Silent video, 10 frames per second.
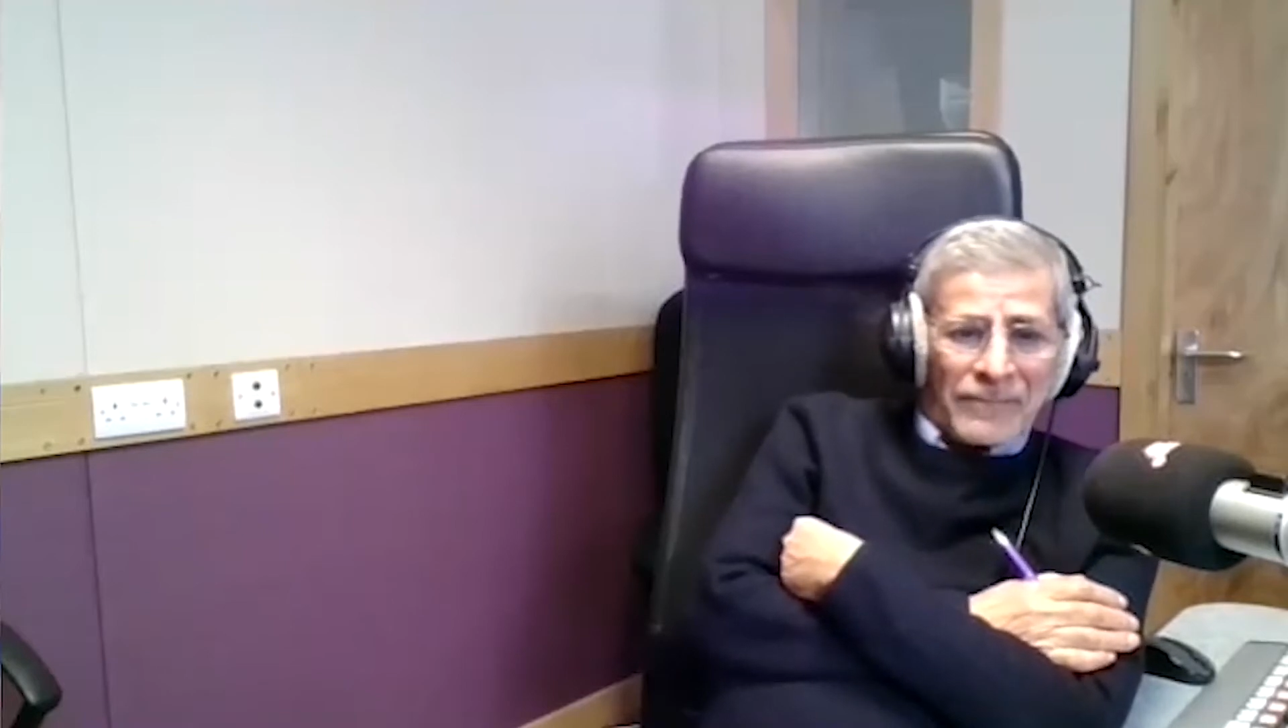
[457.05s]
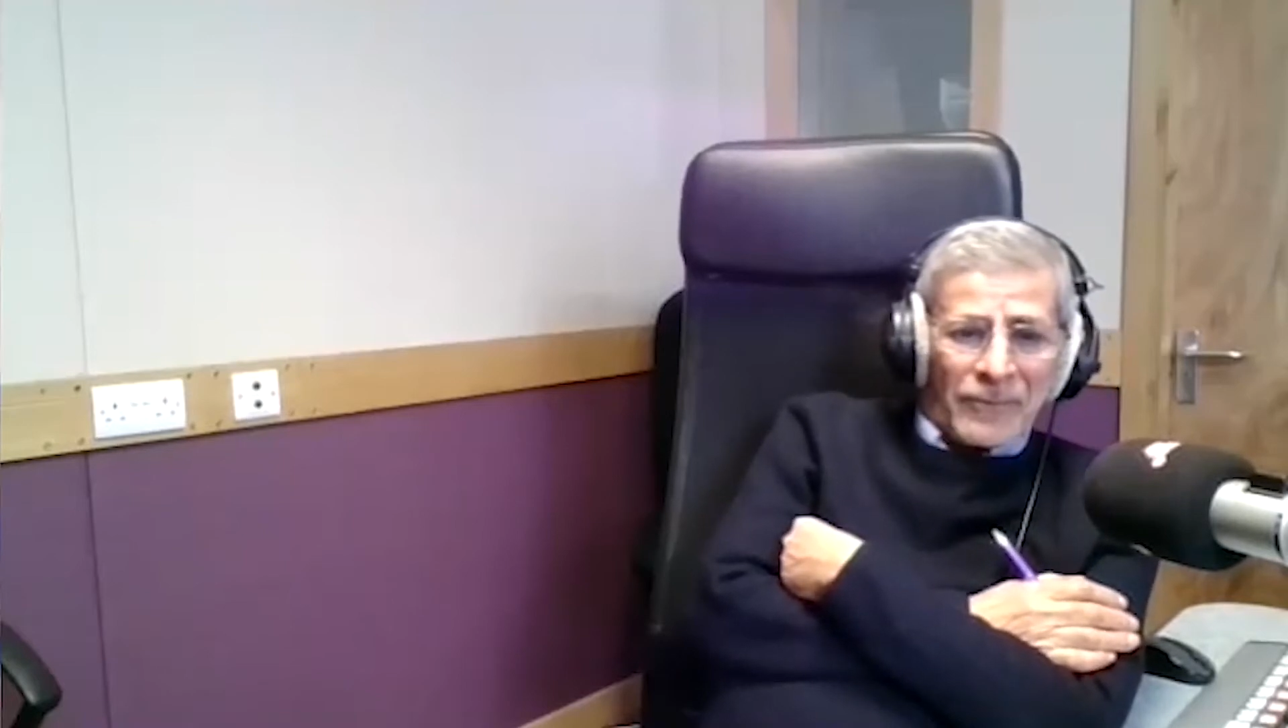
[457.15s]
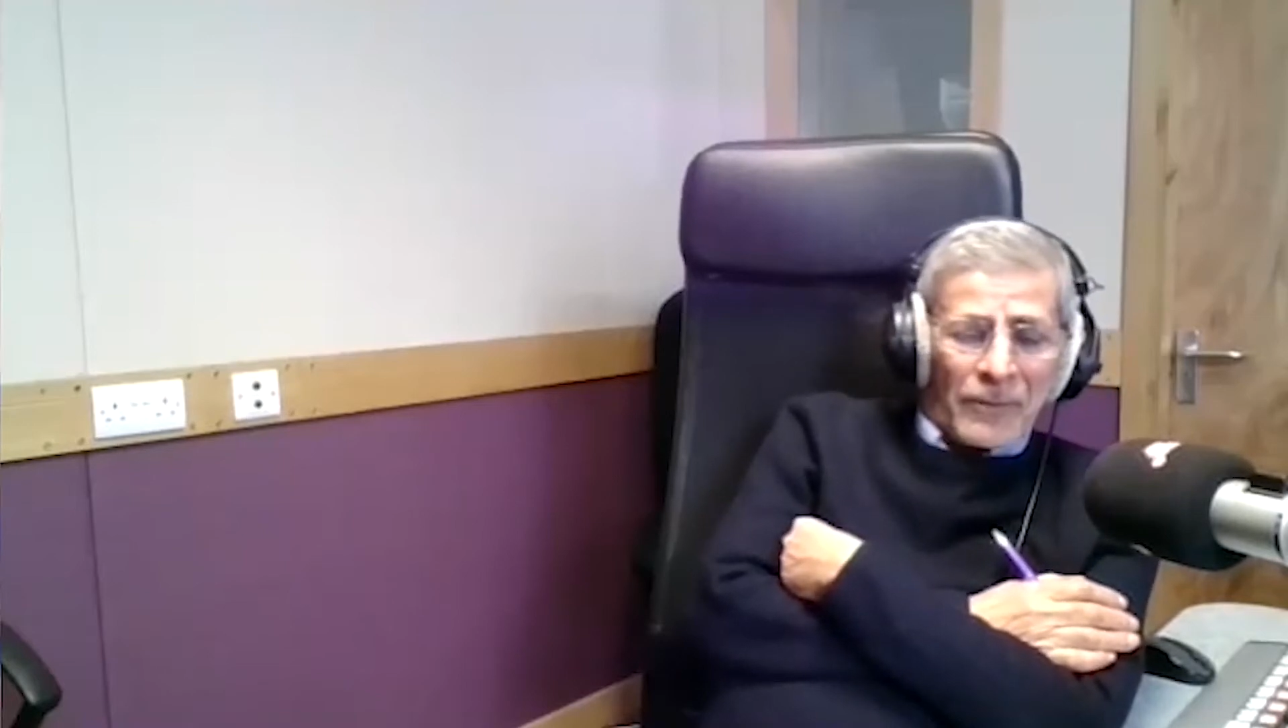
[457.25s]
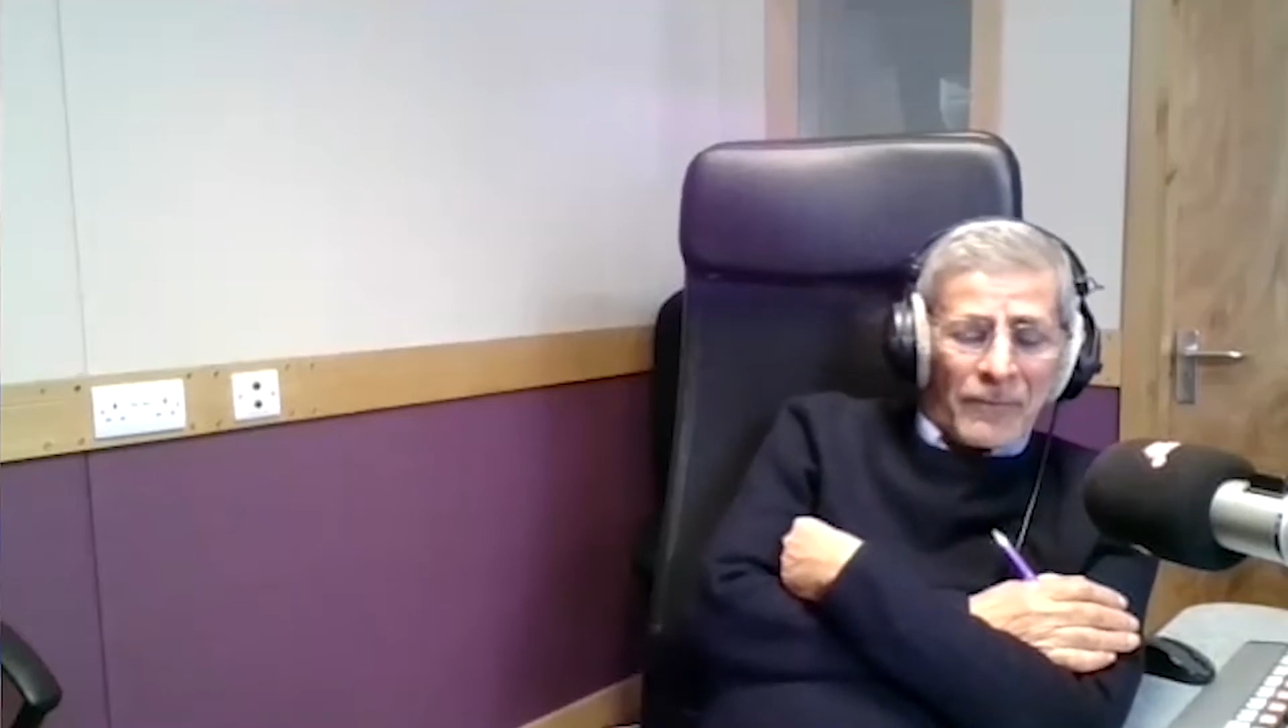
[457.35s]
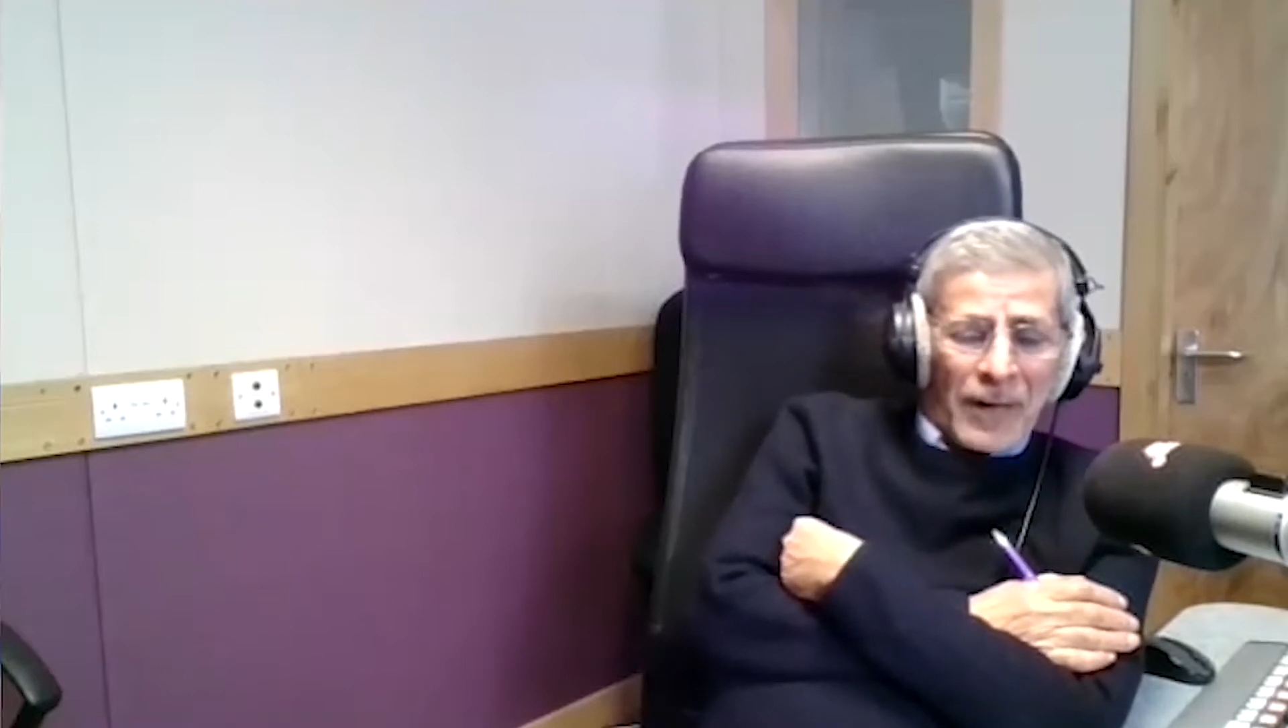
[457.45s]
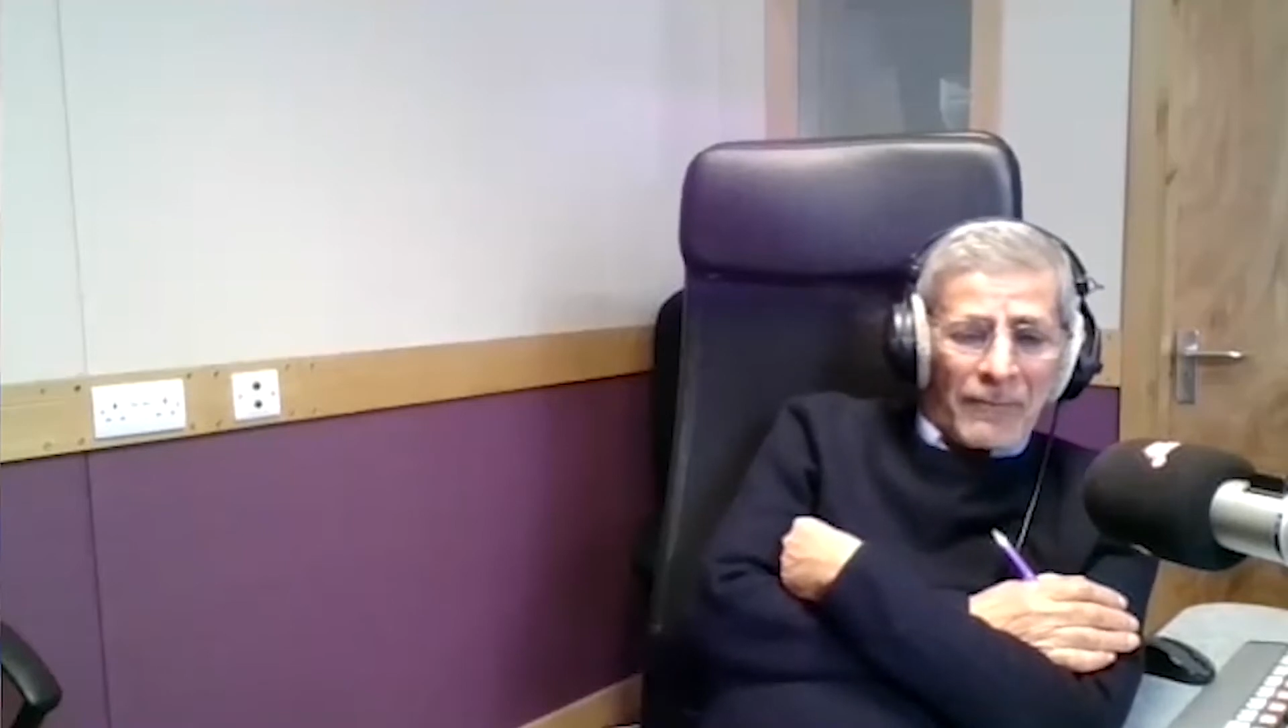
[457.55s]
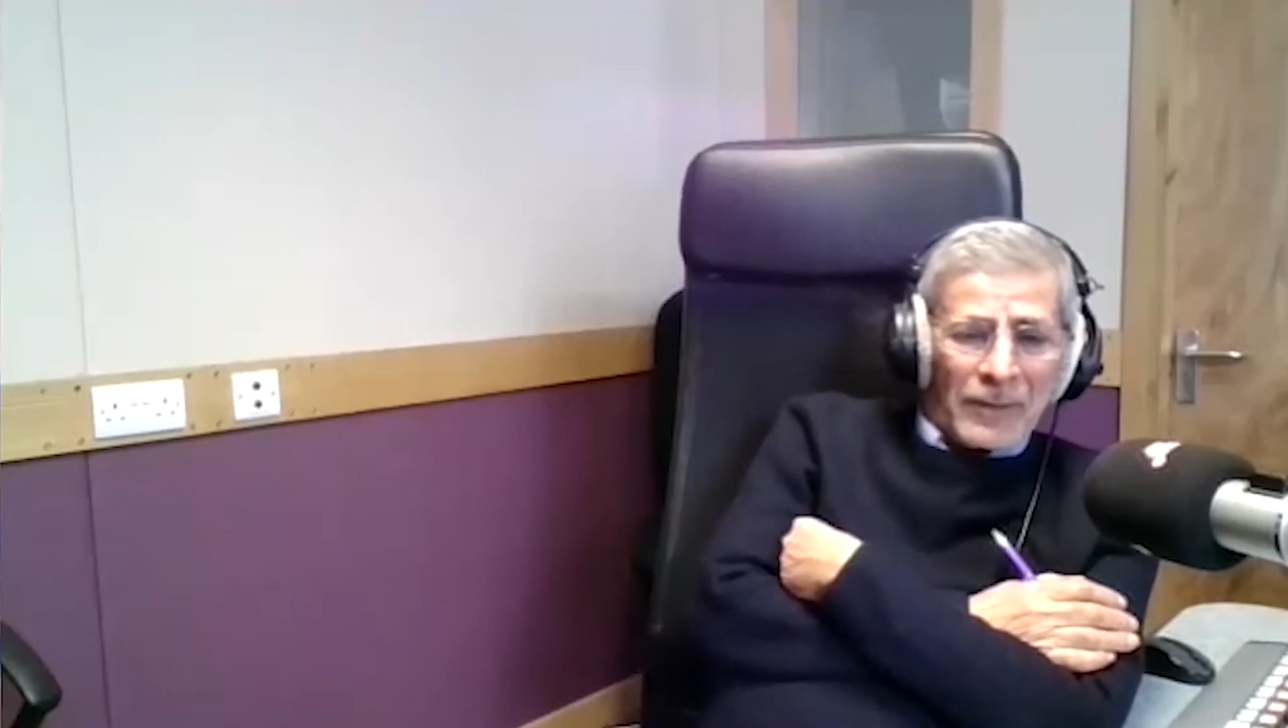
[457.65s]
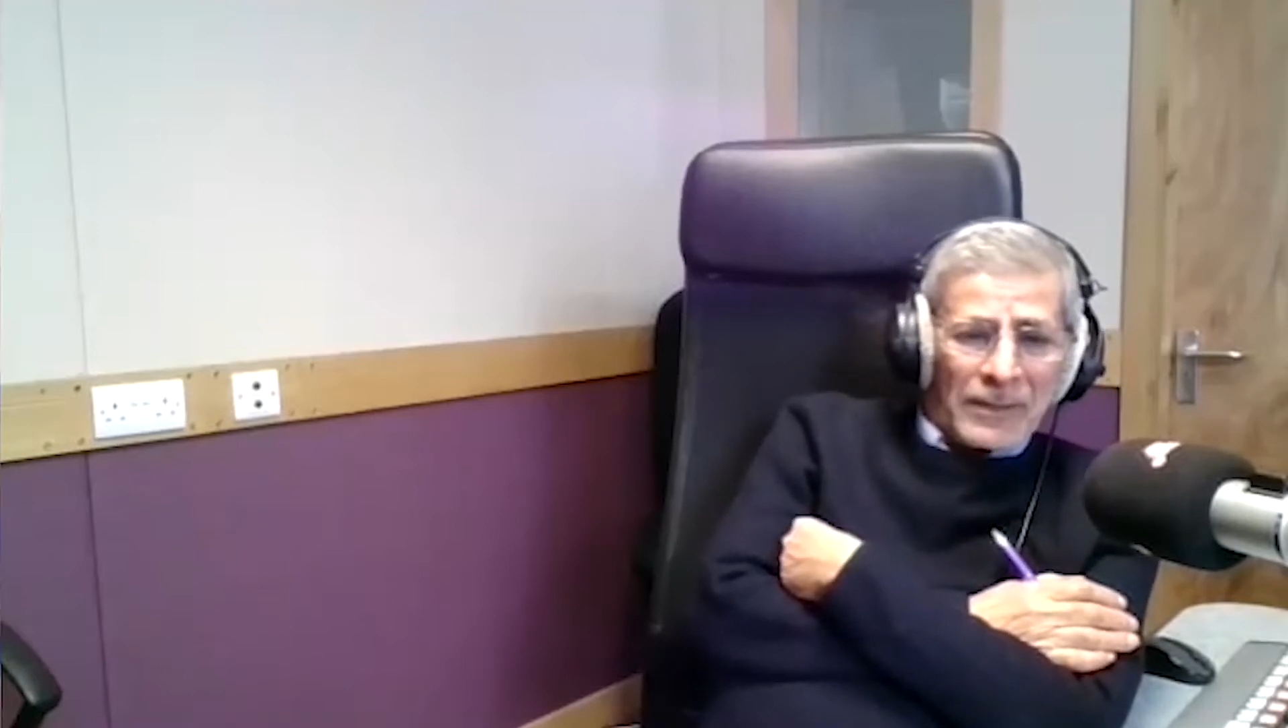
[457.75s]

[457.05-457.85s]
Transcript: for whatever,